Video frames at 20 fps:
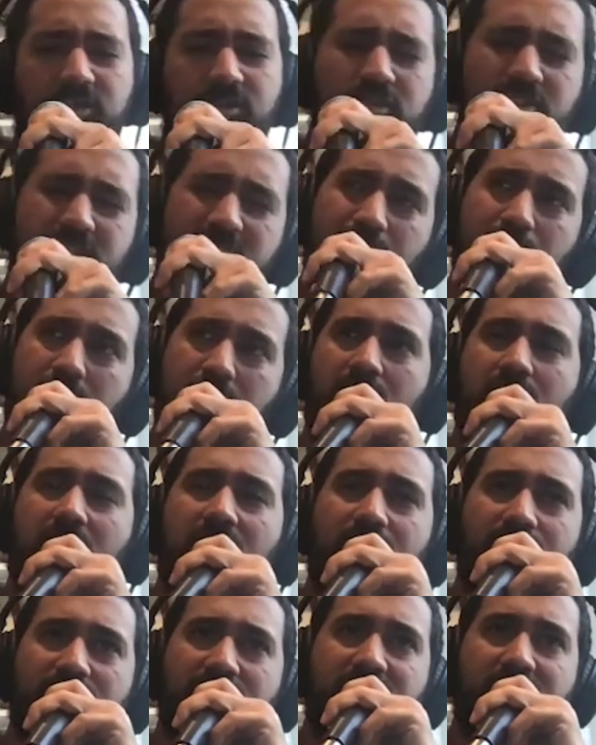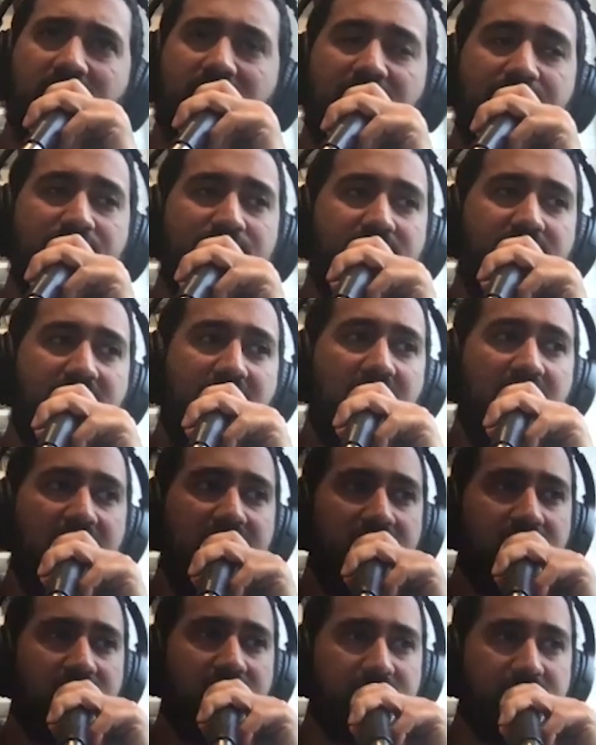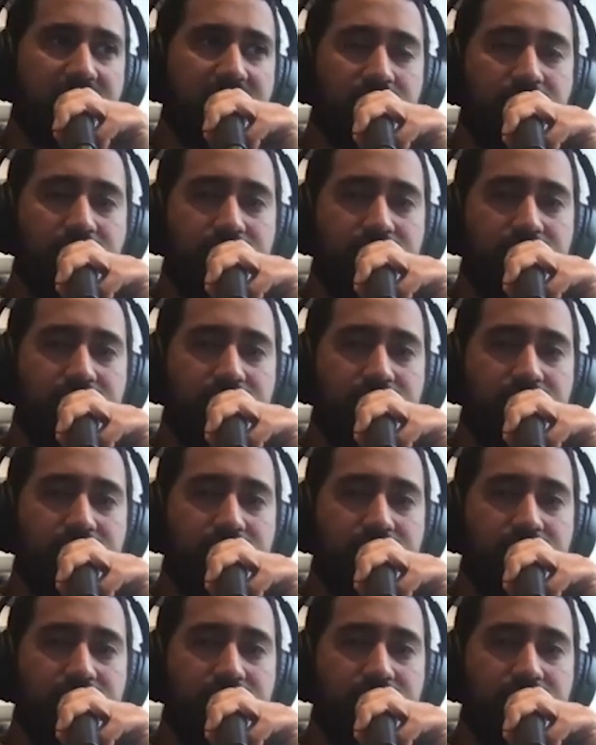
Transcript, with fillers: yeah, somehow I was, I mean, I listened